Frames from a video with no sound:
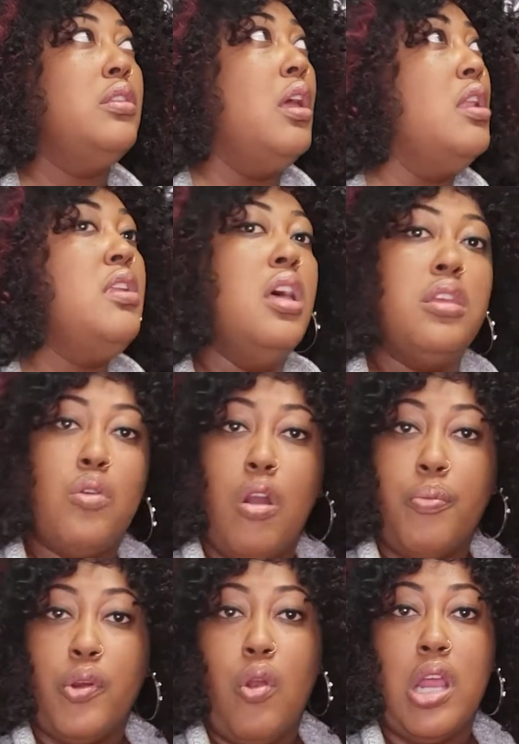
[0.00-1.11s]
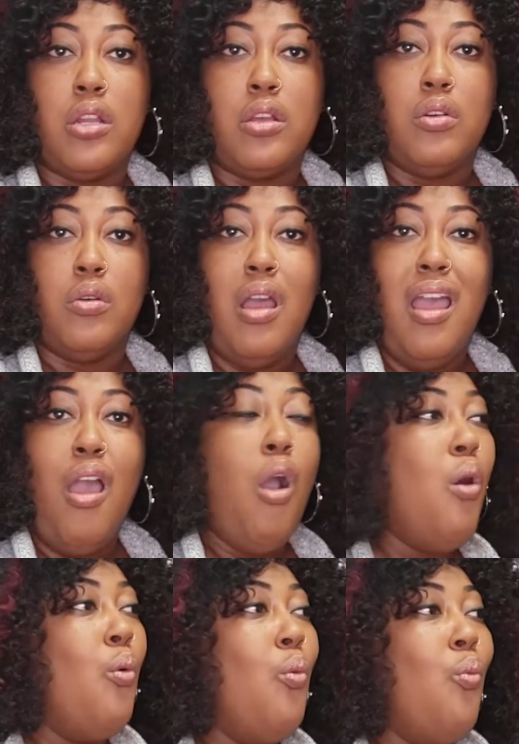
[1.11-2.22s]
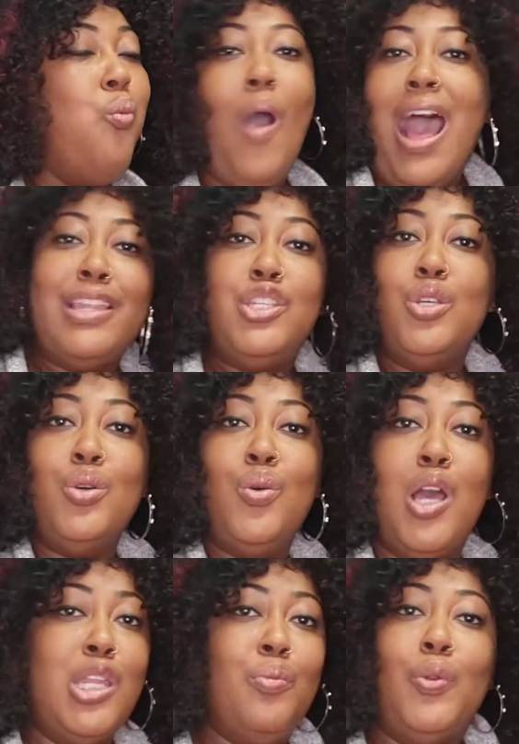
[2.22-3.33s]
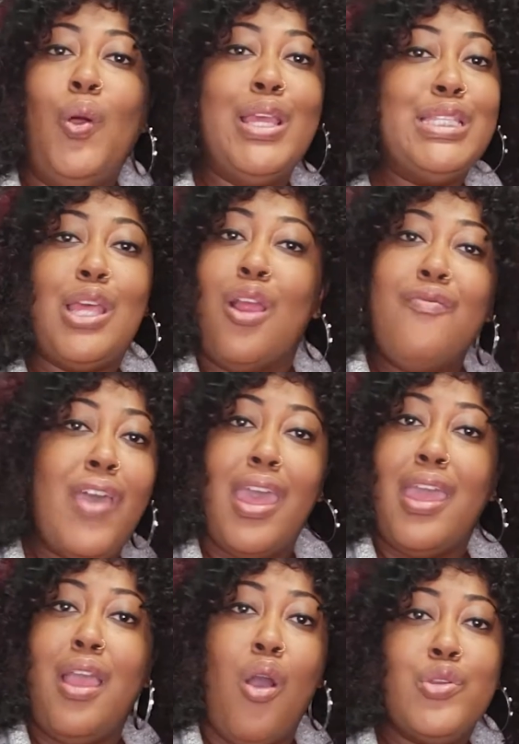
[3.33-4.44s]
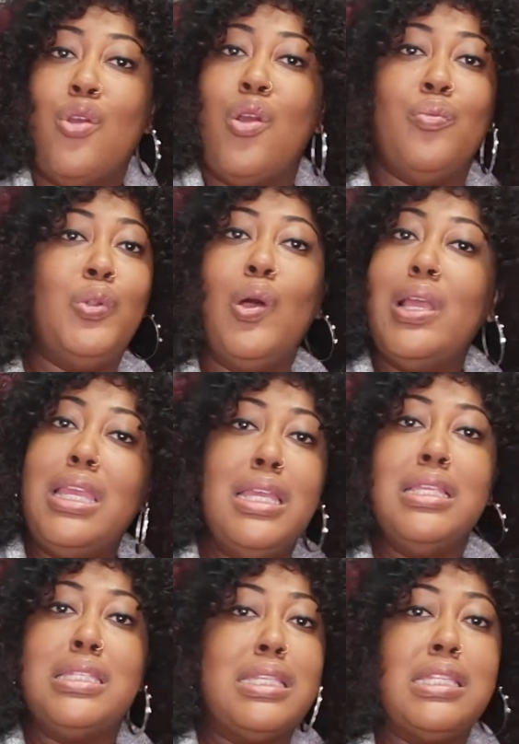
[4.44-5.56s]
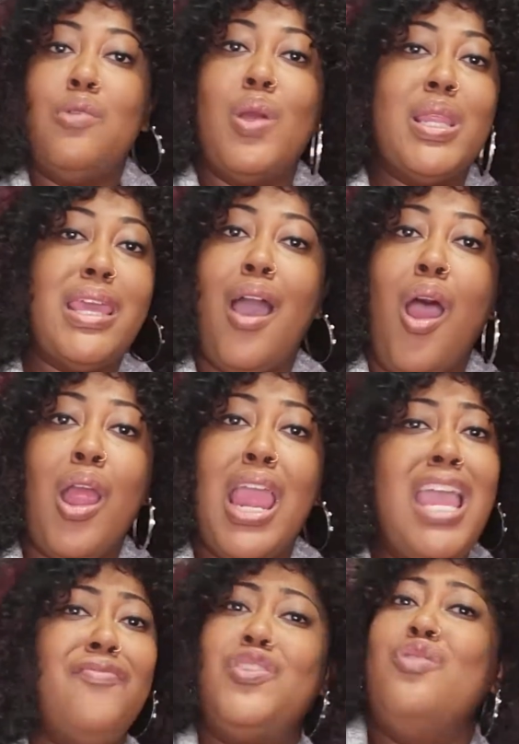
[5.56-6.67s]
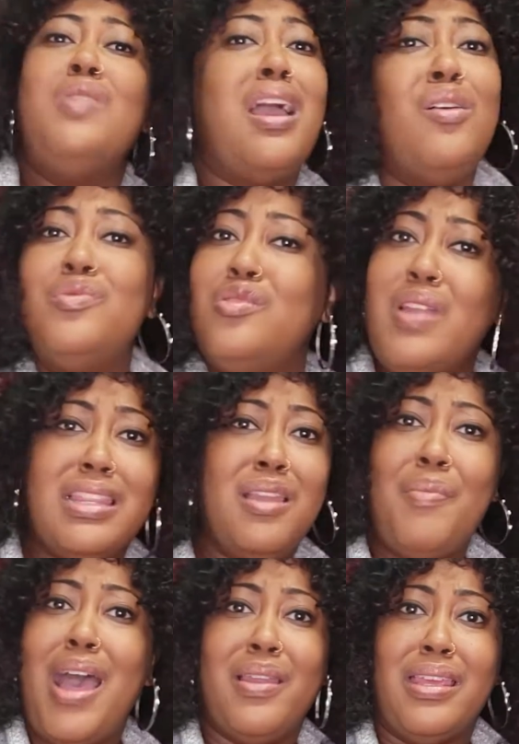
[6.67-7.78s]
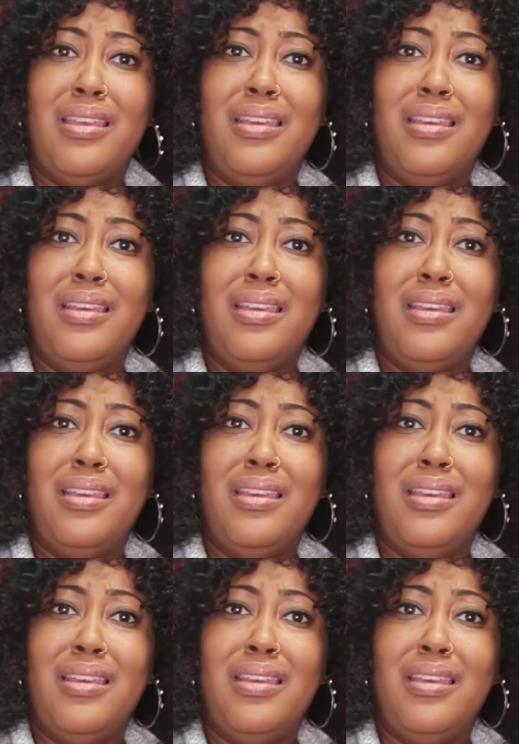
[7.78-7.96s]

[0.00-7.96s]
Another corporate chronicle. Why do an employee survey on your employees to see where they are if you're not going to do nothing about it?